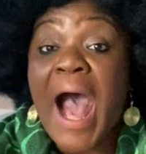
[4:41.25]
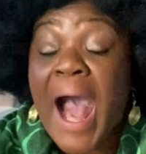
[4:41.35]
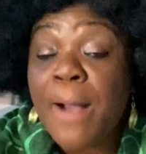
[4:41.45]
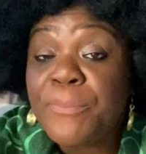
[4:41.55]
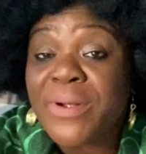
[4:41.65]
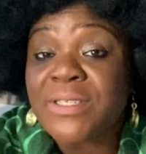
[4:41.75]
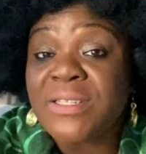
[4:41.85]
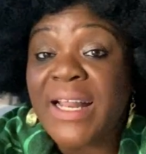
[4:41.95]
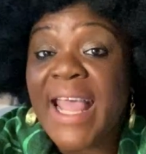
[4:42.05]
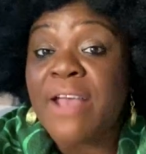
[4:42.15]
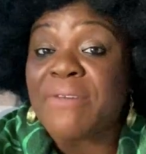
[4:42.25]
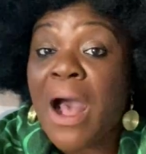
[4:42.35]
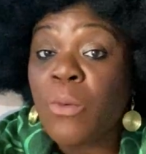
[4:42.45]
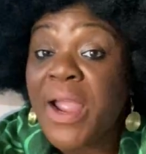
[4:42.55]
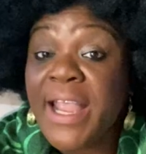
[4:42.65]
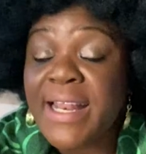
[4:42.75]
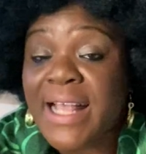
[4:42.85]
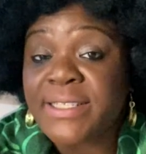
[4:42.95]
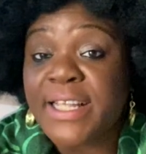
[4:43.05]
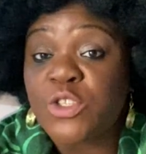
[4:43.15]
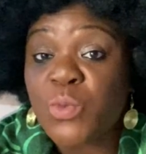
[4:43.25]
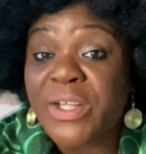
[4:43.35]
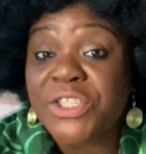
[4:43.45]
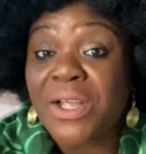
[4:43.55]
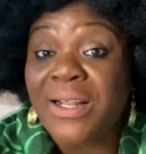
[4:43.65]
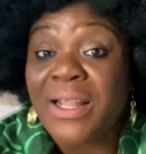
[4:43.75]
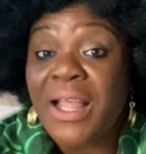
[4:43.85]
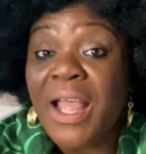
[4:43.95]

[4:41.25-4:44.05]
I personally, if I were in that situation,